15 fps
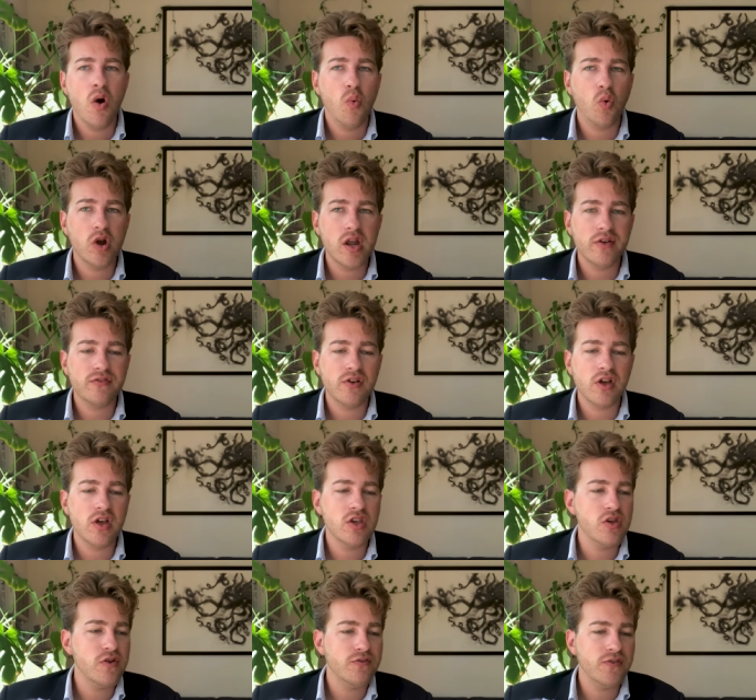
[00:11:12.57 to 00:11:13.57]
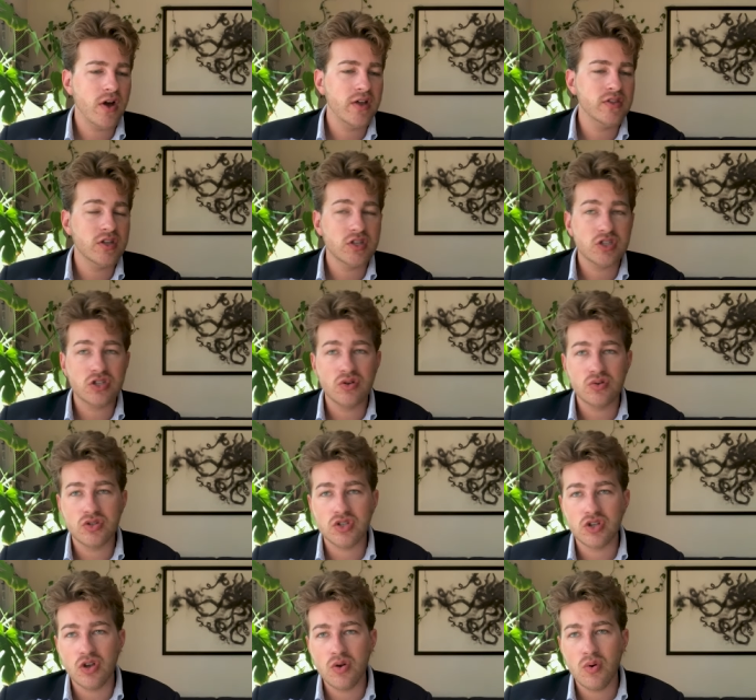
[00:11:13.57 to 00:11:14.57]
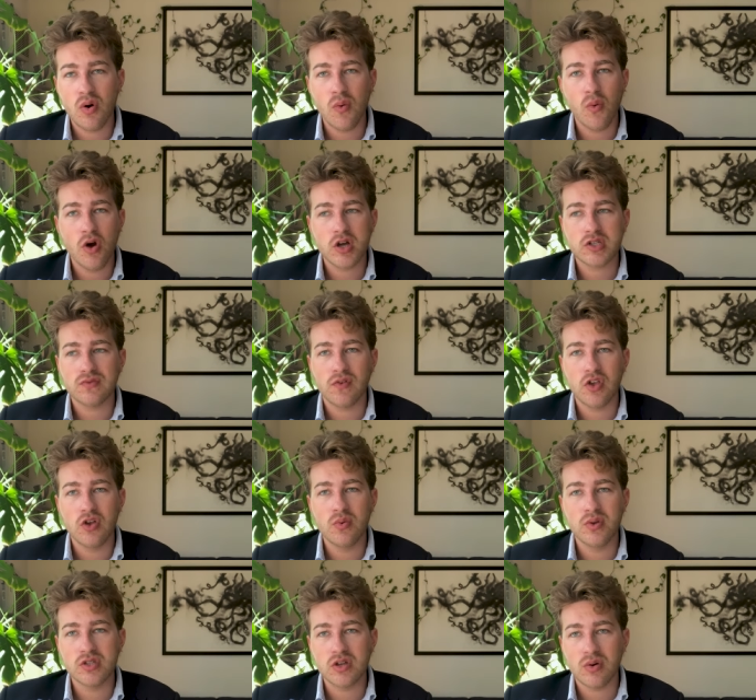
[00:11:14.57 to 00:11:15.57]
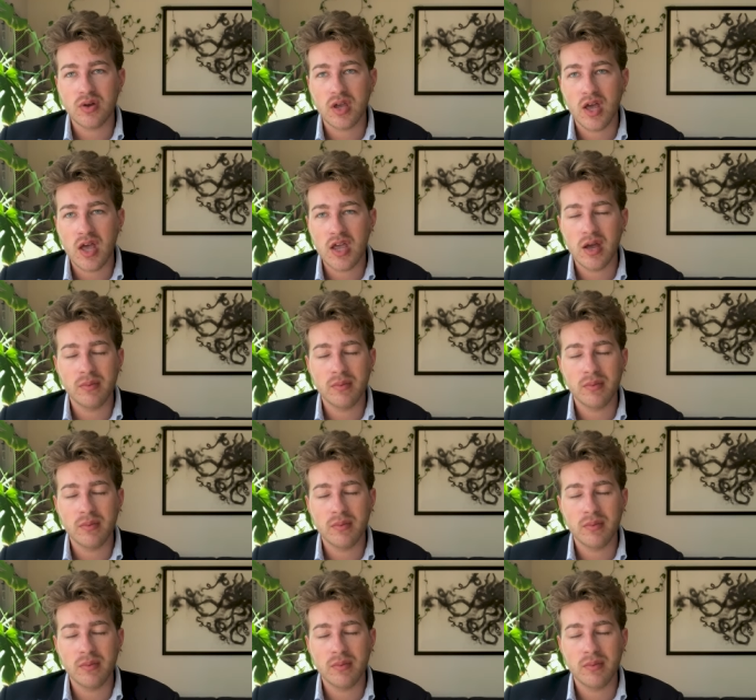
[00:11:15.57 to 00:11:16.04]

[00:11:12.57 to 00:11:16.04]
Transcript: Whatever you find that suits you or works for you is okay.